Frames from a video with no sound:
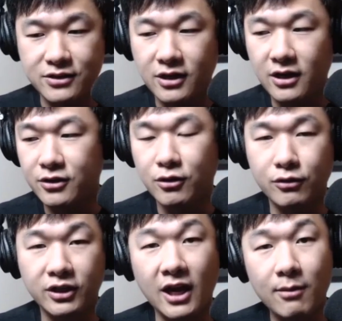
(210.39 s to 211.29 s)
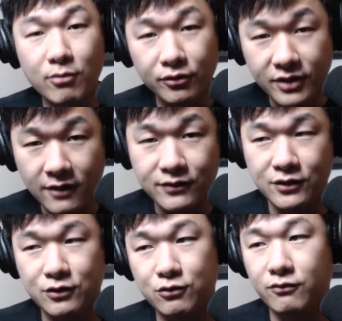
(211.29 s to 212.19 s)
You got the Gabriel
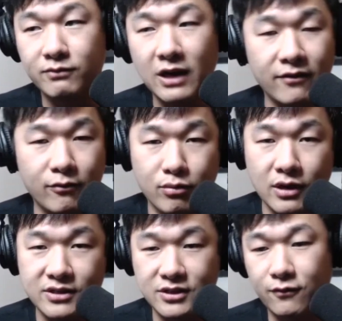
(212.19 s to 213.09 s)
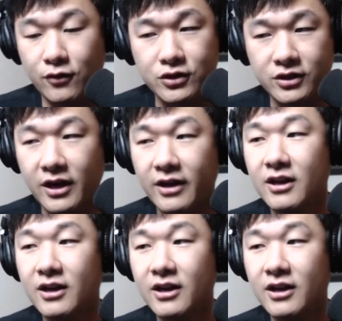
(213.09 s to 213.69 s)
Davises, who kind of impressed as a fringe guy.